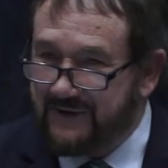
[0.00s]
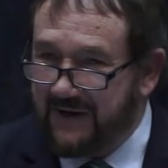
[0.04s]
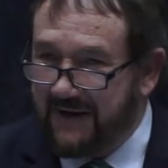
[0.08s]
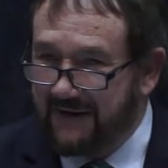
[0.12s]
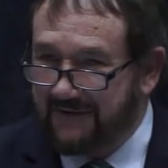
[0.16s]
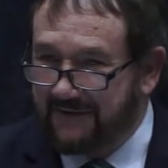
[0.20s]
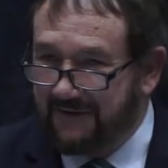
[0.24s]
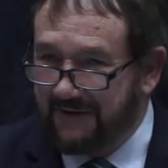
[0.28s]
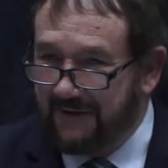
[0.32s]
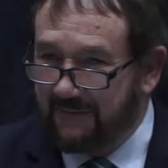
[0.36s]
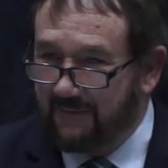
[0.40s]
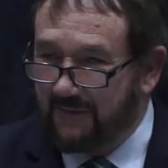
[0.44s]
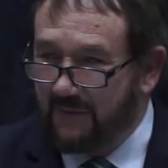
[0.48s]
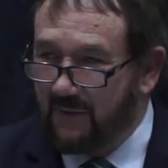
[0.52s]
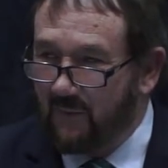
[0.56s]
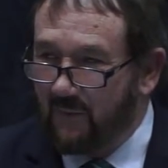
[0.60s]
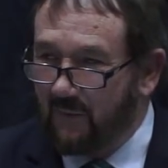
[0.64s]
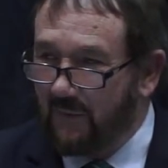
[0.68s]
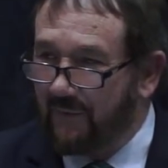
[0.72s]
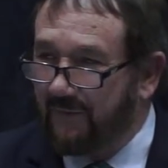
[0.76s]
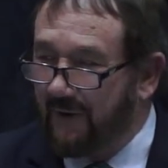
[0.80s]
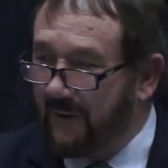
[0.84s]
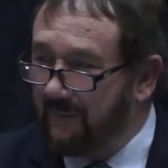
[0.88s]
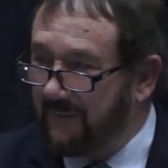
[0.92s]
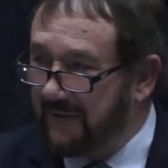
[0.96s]
of them
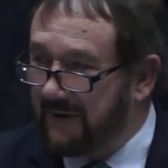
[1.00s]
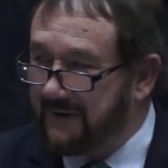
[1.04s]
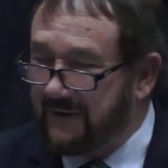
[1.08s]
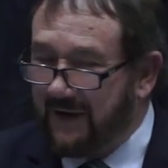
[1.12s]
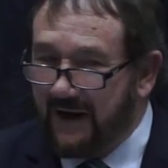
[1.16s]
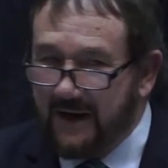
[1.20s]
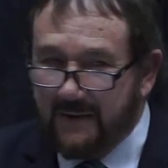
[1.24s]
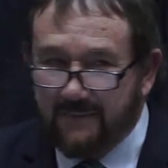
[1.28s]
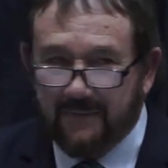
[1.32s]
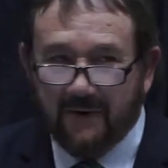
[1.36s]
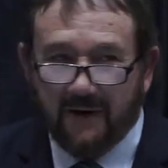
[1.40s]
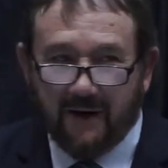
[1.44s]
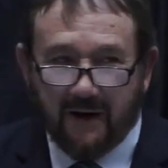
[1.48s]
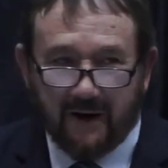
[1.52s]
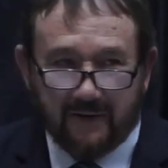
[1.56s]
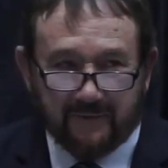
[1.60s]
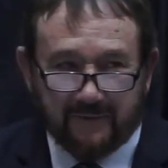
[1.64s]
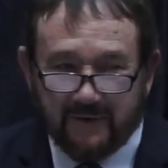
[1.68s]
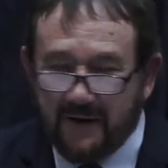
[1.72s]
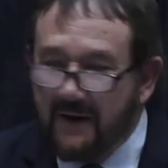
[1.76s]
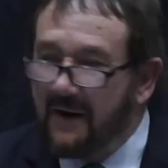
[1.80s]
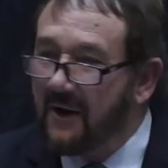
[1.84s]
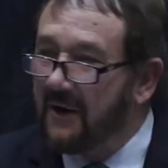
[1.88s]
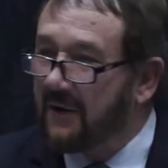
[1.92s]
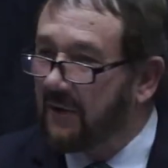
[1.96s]
were from the type
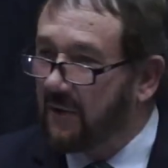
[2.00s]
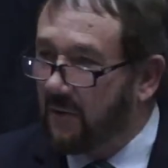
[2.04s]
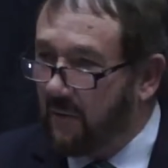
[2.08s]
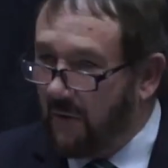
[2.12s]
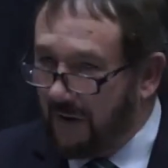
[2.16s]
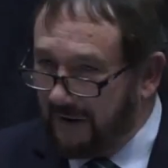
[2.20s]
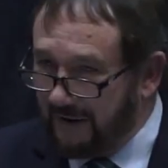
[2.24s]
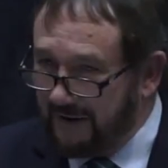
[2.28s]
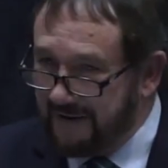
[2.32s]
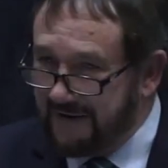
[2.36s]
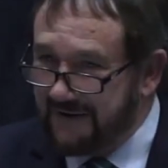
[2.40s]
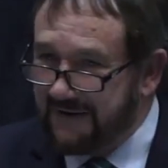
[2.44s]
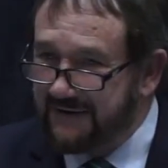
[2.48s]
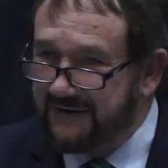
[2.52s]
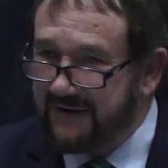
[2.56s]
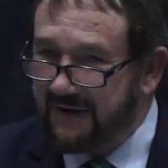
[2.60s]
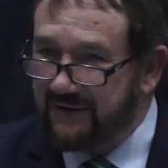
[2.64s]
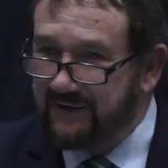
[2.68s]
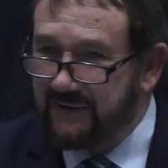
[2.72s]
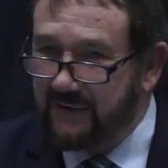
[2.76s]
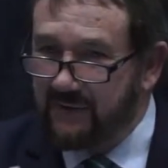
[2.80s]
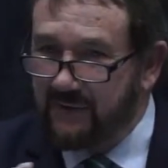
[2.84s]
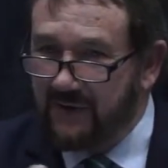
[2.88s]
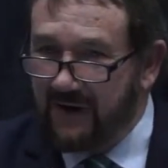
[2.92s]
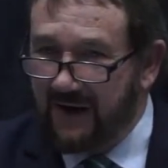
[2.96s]
of qualities
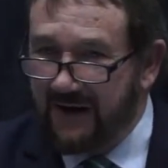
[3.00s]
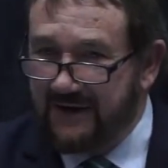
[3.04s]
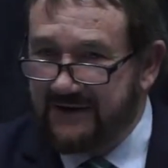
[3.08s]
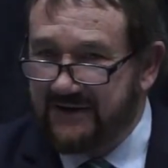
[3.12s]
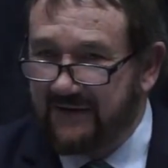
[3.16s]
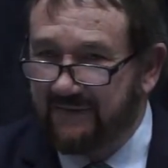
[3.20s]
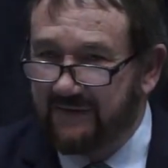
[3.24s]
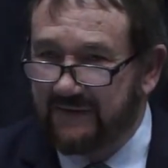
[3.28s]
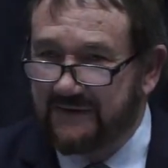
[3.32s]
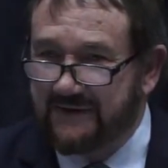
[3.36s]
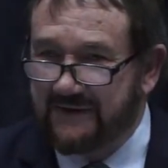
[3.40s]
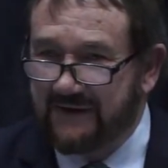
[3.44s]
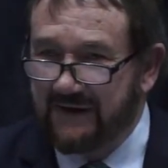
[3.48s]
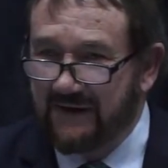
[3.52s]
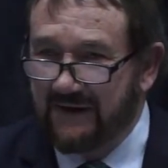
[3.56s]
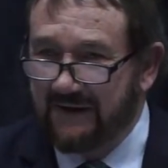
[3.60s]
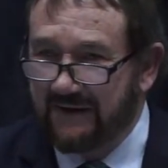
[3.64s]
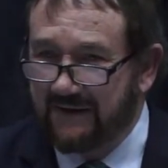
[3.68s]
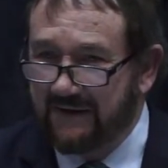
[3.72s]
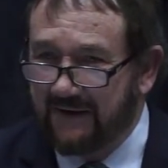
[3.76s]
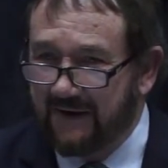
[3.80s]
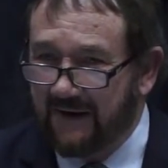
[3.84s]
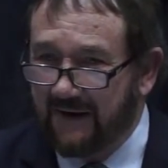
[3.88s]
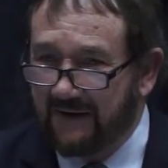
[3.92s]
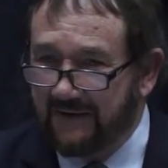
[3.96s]
that you guys have
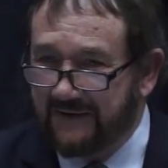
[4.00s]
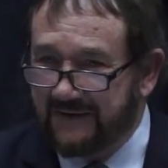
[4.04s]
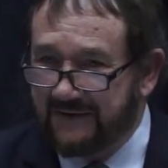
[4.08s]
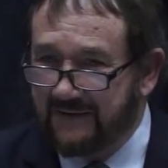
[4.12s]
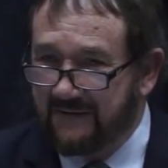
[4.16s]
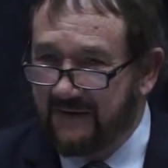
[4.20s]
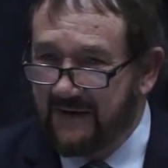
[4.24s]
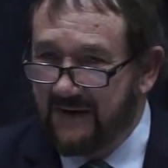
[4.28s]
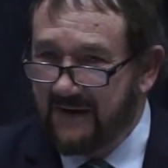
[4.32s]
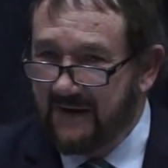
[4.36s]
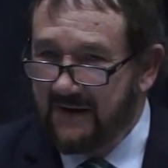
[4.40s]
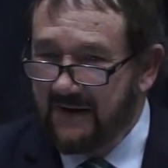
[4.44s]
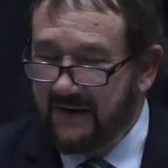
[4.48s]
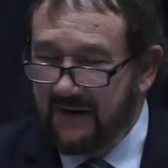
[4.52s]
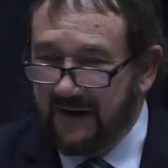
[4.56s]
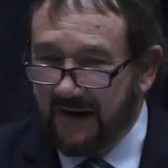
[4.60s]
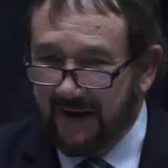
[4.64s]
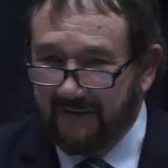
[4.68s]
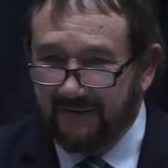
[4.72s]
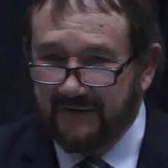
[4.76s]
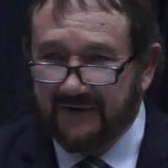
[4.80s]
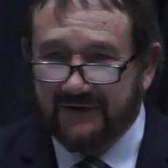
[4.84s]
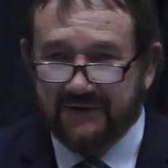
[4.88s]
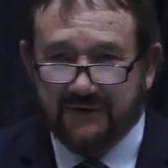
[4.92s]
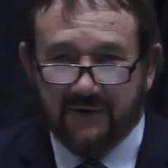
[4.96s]
instilled in dogs.
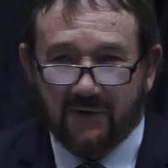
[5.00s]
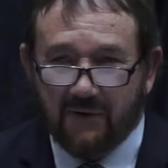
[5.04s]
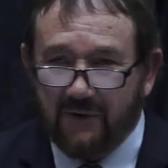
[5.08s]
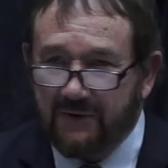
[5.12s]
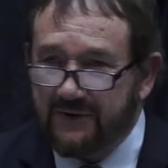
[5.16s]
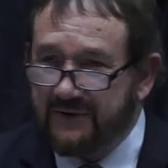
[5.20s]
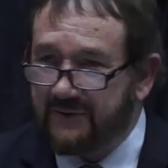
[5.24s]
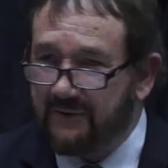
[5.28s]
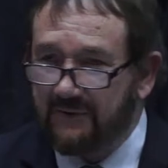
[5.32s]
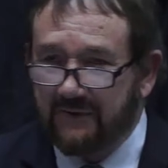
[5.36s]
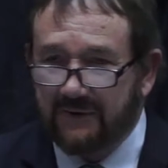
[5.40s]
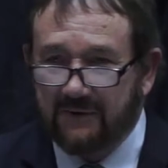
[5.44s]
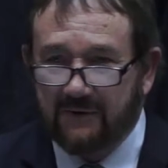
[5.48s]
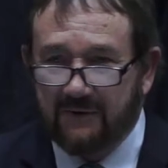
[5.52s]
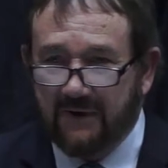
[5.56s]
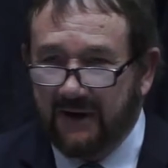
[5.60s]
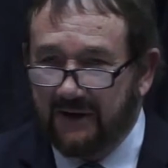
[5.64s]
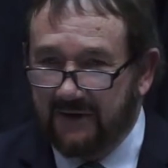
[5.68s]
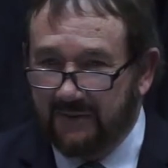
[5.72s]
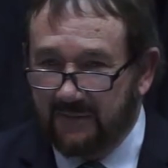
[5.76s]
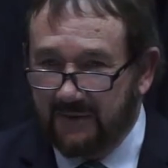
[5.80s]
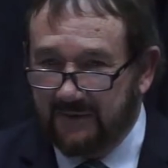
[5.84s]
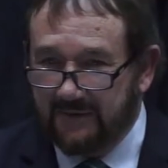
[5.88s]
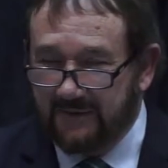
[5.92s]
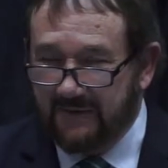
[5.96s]
And the stories were
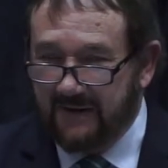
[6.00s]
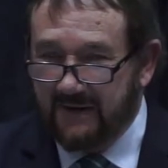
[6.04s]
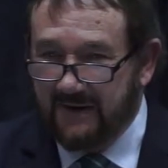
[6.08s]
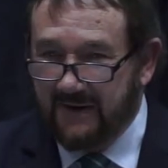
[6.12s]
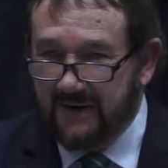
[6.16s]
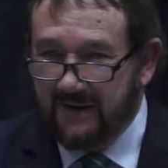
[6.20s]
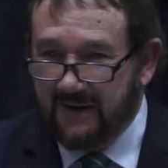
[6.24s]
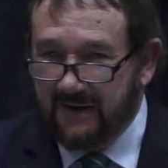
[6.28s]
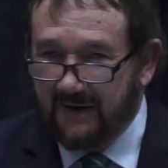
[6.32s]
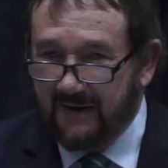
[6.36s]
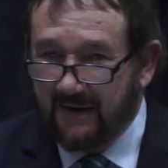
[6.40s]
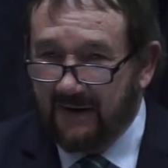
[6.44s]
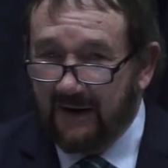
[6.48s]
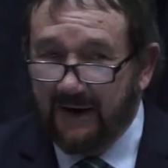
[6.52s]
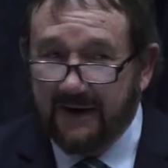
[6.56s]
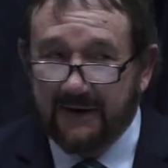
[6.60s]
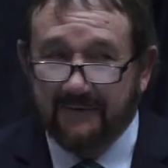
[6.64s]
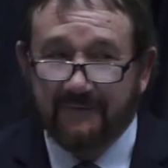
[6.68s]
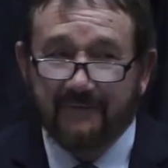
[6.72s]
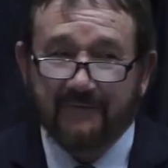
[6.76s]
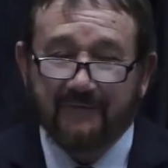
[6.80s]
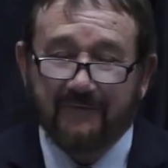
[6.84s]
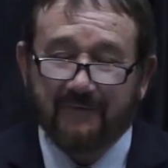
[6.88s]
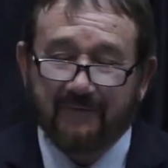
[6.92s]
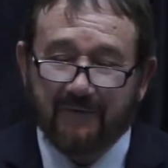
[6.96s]
incredible. I,
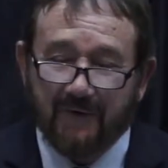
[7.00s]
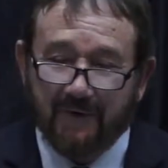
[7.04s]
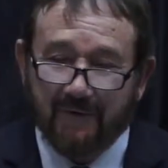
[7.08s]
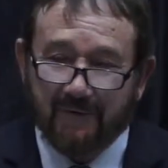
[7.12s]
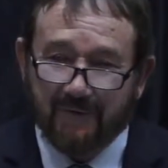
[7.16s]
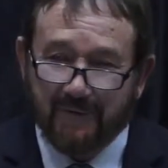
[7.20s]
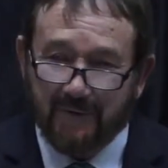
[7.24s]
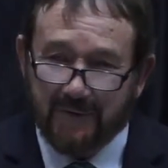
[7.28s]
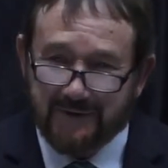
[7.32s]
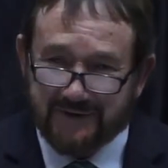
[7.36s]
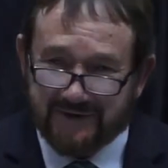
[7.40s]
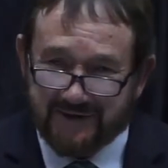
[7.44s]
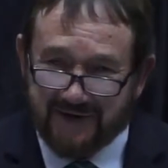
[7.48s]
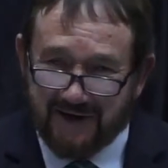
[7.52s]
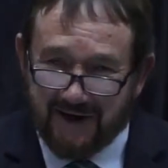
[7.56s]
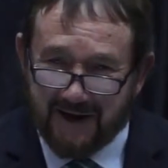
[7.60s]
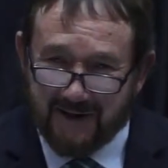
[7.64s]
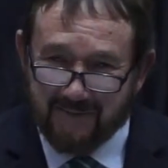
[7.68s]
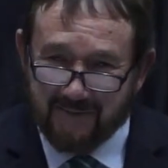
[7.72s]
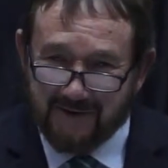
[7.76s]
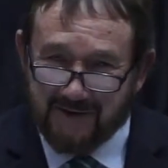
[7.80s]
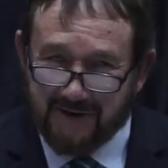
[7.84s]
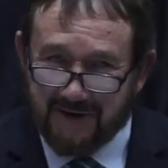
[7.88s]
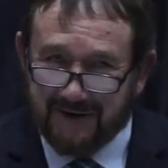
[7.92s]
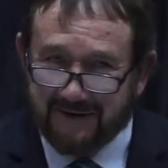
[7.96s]
for the first
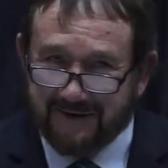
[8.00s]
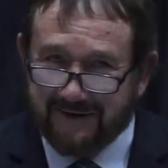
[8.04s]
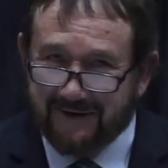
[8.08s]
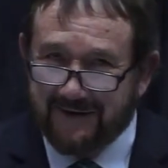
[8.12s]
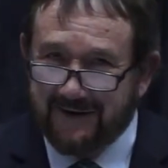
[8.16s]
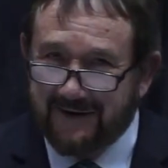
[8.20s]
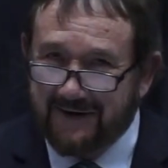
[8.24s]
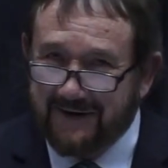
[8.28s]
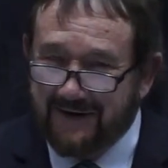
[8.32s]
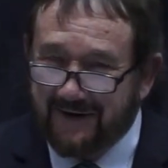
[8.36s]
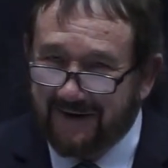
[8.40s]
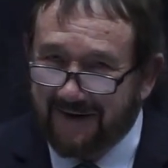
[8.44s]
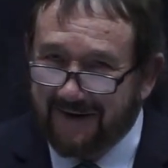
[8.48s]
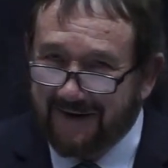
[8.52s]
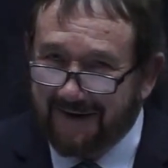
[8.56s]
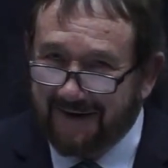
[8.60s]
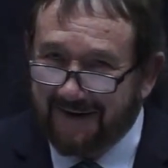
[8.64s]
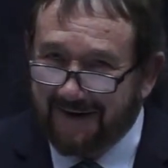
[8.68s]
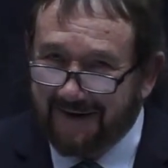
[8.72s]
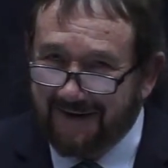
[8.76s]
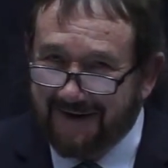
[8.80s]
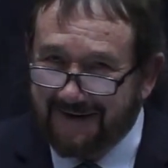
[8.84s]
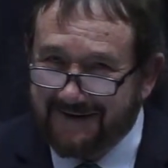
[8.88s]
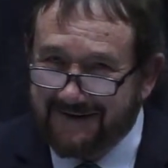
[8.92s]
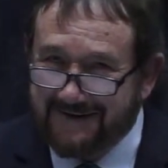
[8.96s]
time, got
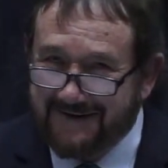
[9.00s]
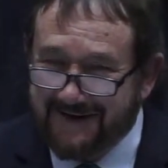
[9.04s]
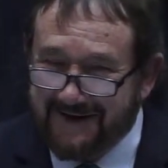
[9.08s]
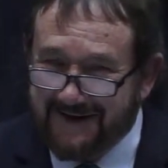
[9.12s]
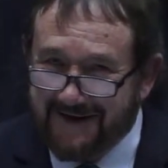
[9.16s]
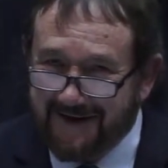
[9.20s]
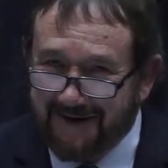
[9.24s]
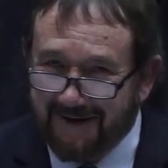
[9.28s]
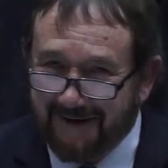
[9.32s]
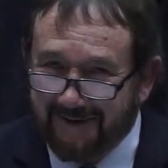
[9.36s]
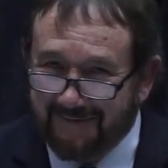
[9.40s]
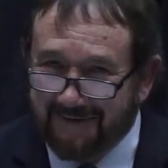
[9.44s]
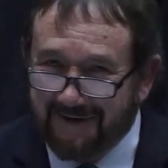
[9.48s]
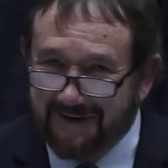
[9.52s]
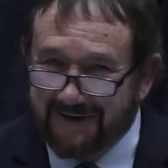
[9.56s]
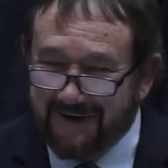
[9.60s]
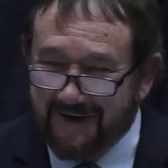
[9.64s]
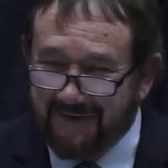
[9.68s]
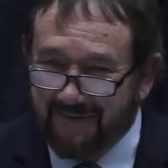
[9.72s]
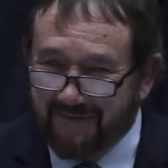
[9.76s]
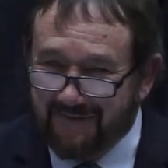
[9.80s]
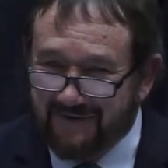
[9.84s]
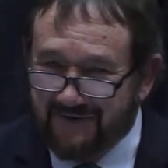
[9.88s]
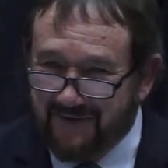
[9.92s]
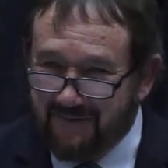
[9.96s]
the idea of the
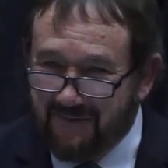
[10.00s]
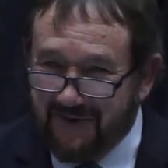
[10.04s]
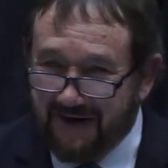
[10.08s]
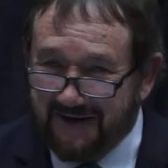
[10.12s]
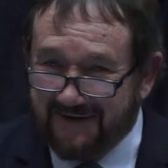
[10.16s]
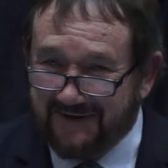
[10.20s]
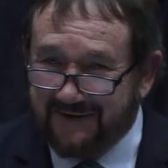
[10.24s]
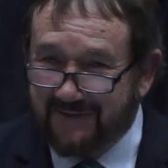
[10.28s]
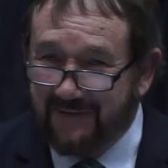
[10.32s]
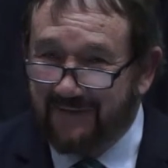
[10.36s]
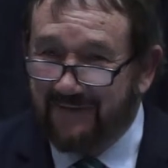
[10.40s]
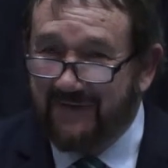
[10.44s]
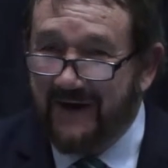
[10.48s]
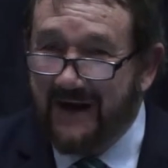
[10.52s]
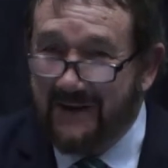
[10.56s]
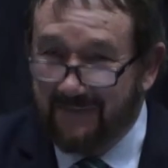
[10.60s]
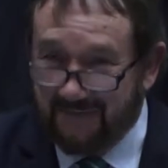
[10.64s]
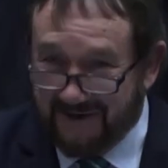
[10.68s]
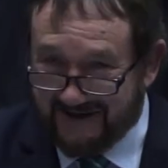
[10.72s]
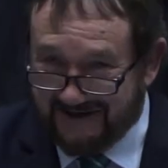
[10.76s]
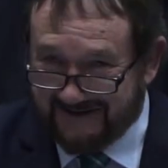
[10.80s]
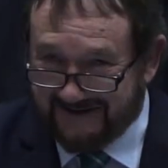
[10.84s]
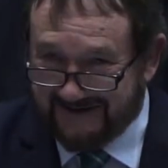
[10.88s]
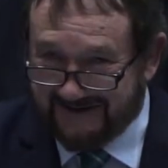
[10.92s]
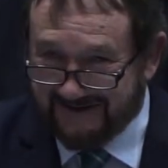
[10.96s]
difference it makes to
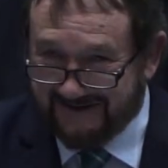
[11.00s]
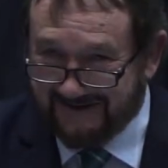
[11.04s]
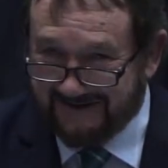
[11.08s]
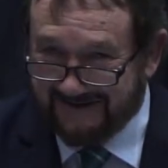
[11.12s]
families.